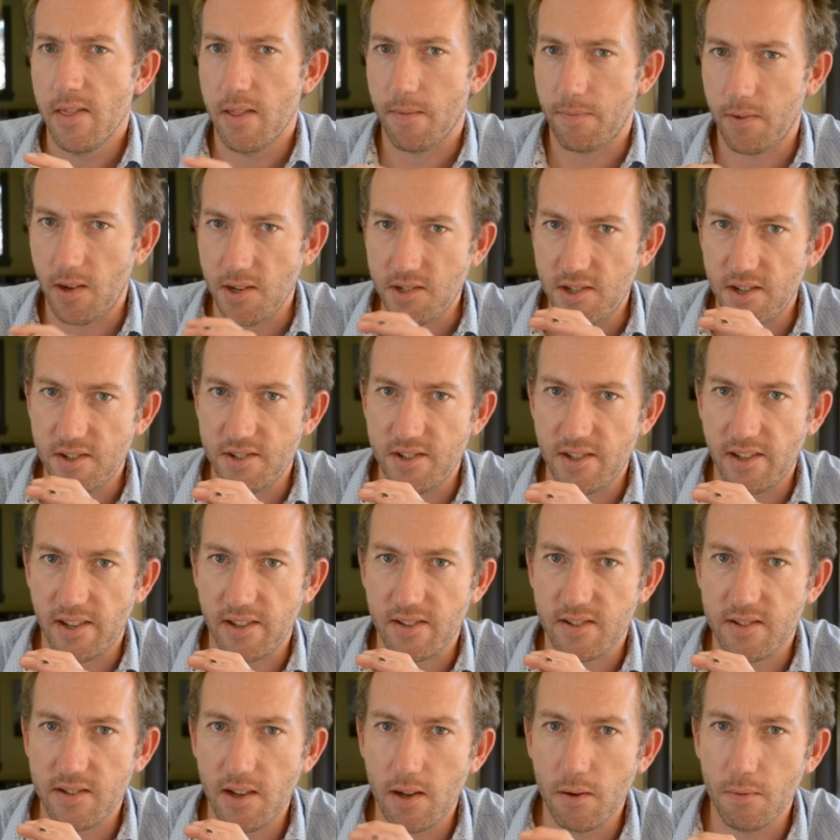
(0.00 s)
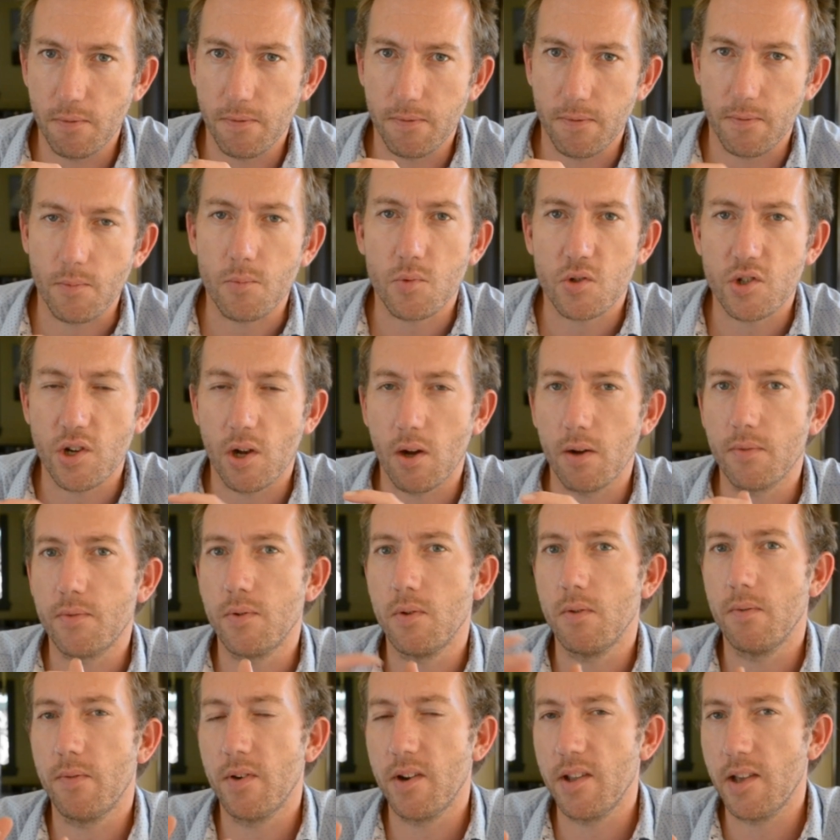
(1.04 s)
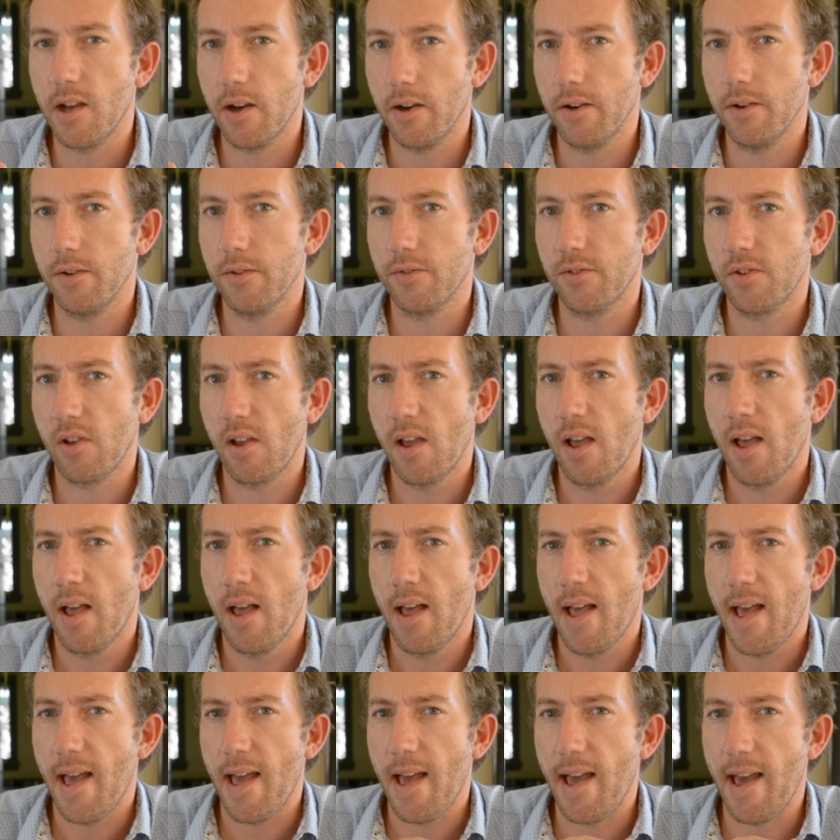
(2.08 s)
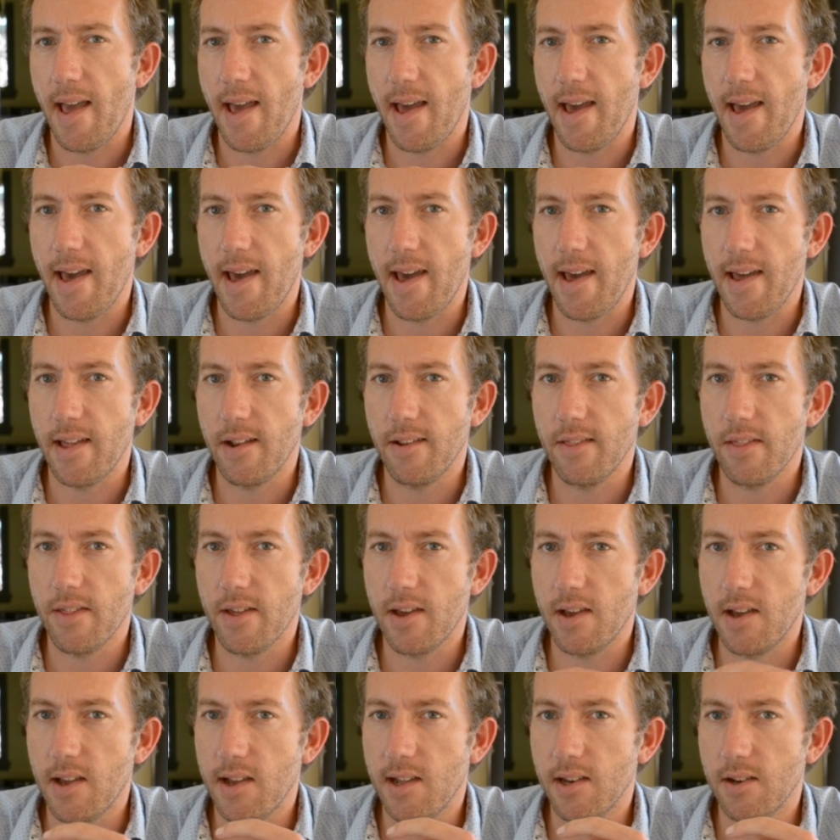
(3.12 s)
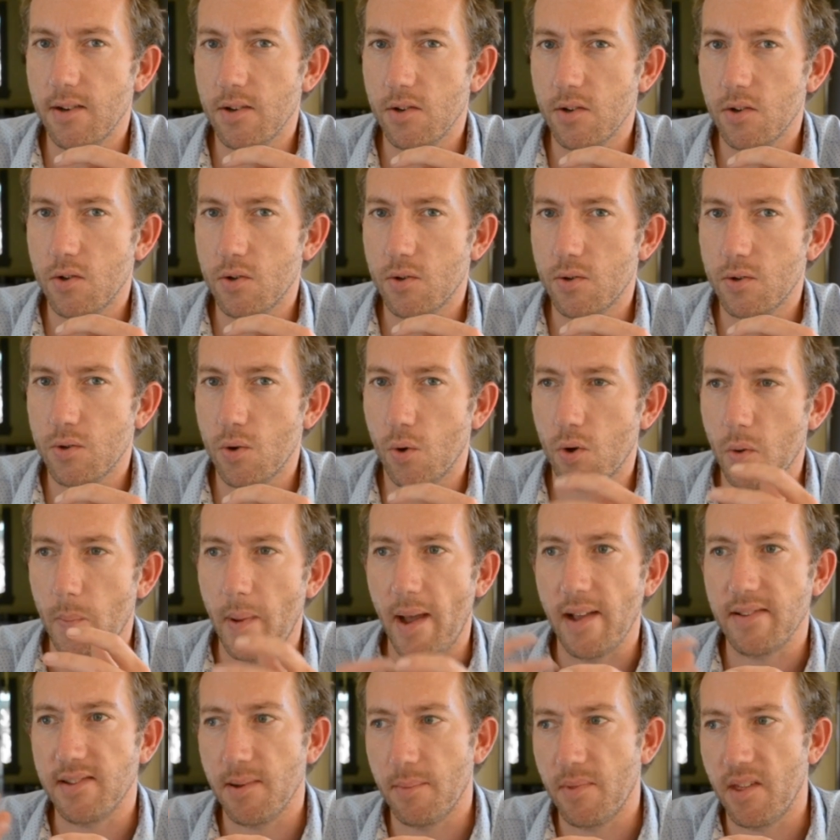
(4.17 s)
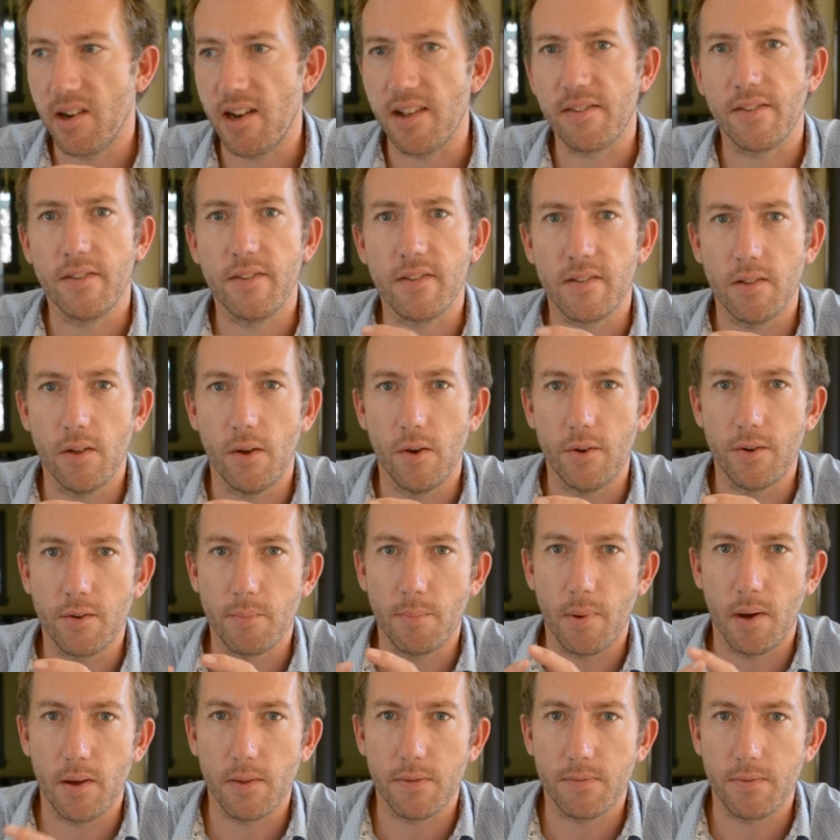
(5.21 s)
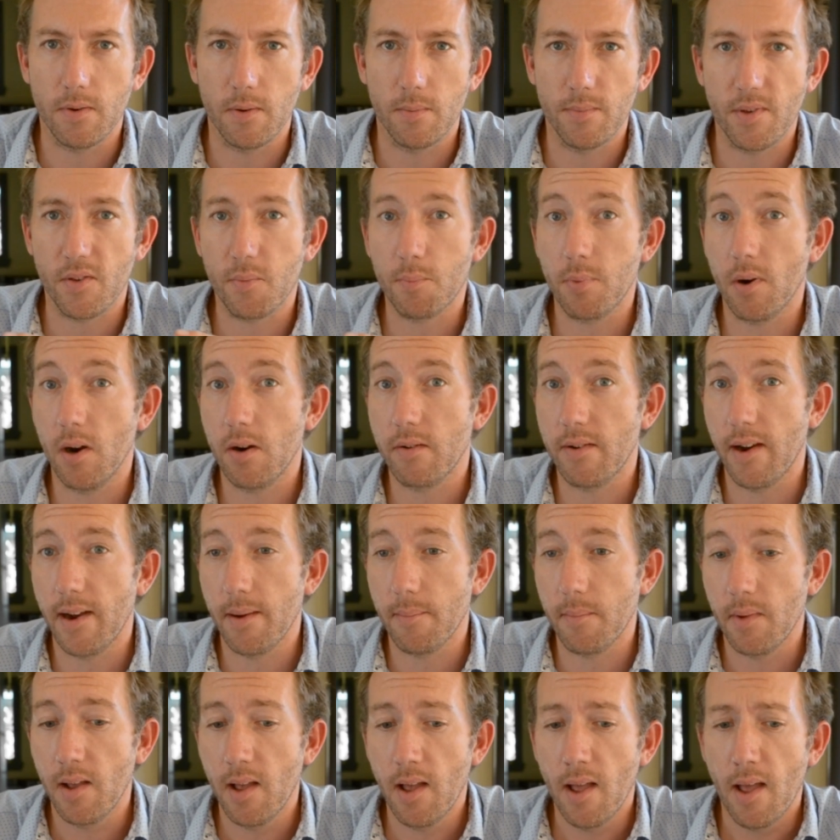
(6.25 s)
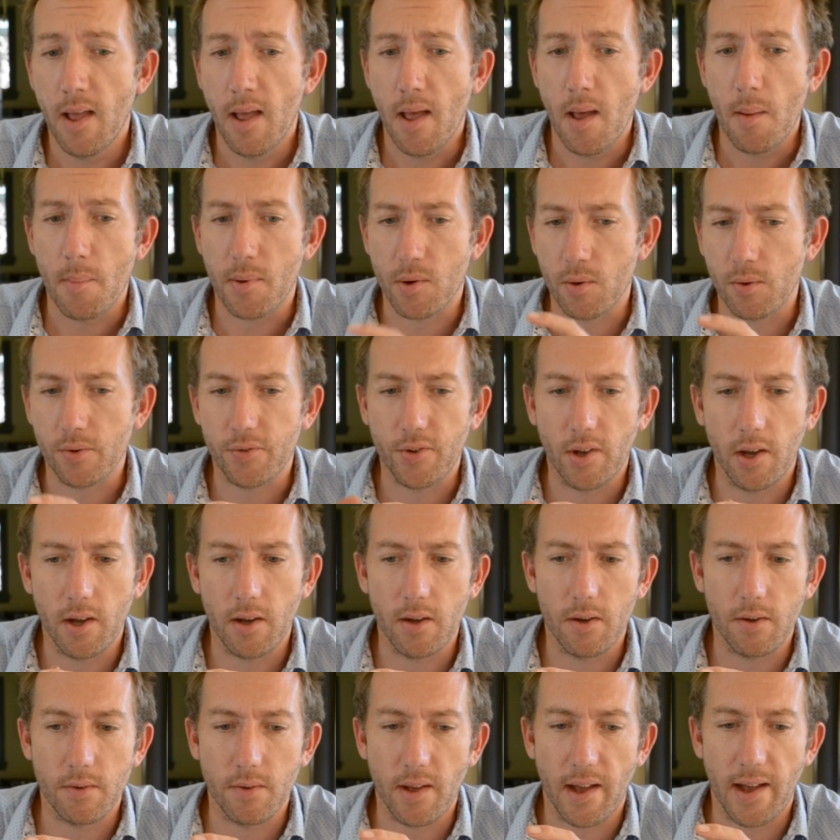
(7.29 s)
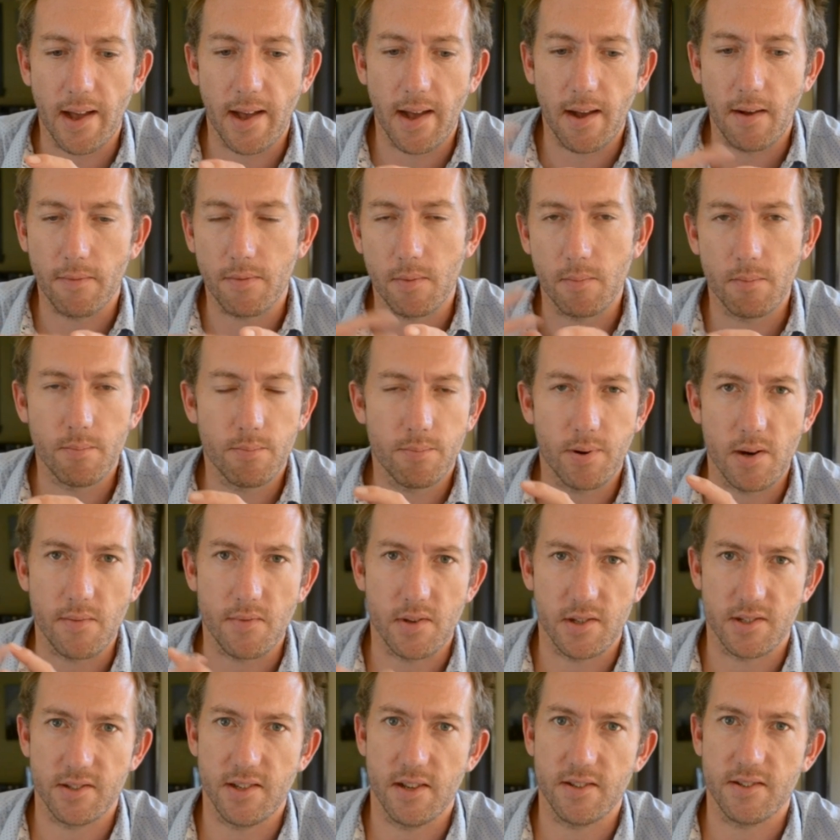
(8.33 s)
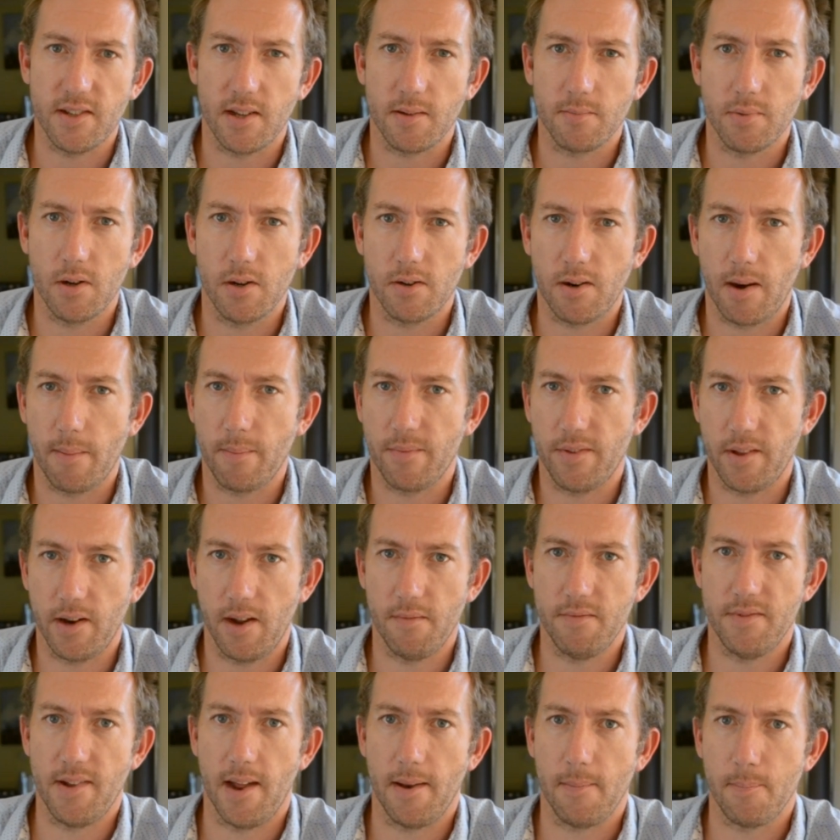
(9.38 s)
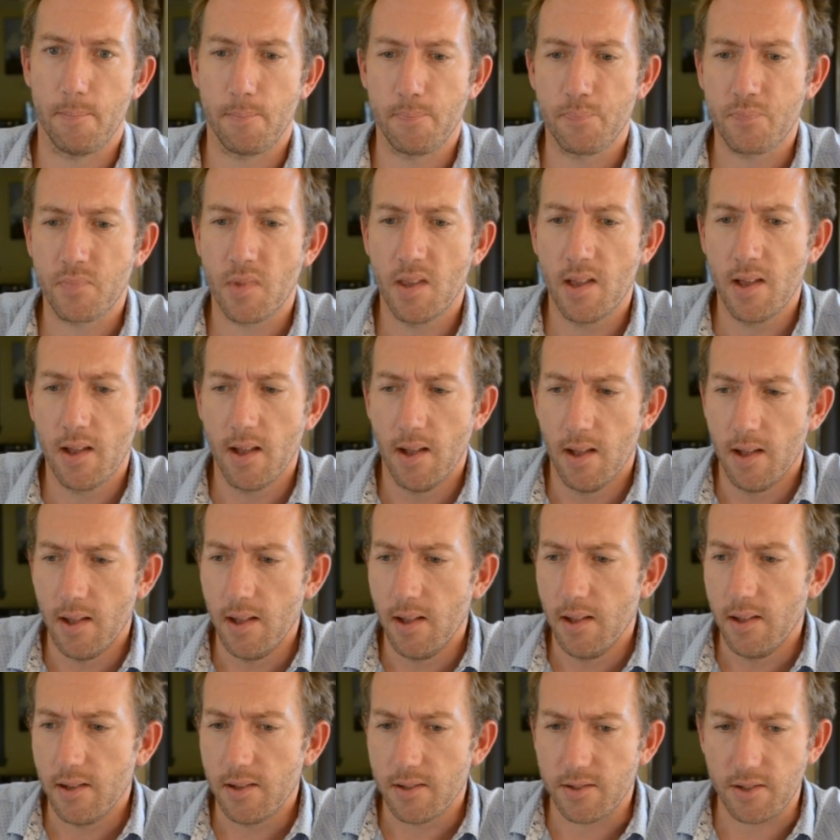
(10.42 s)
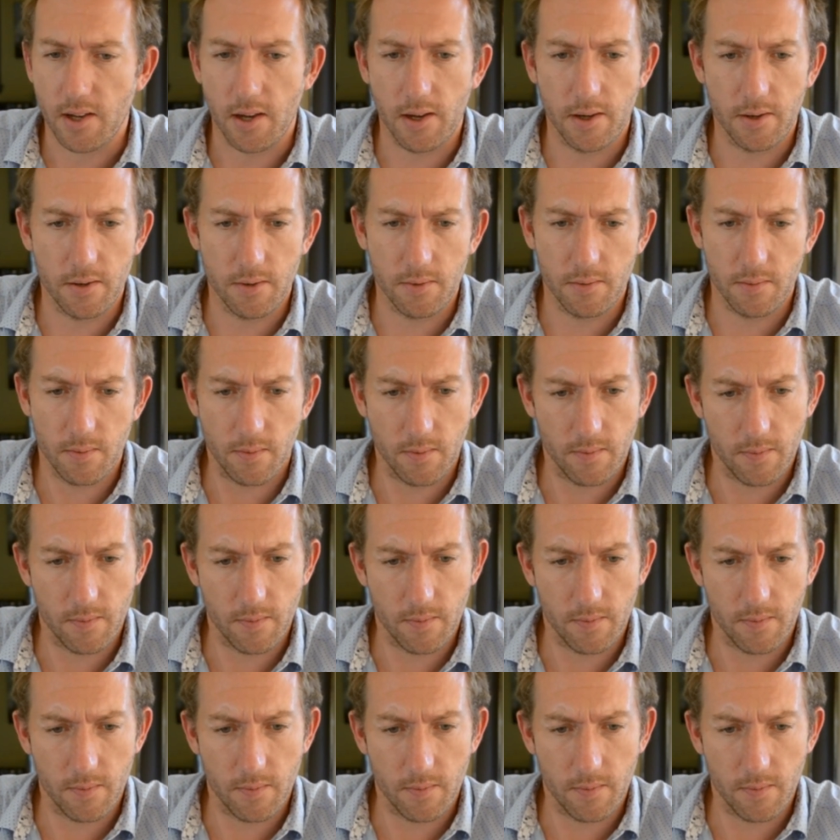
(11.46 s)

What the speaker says: the flight testing itself, show a few videos, and then talk about some of the lessons learned both from this program but also from previous testing programs that I've done. So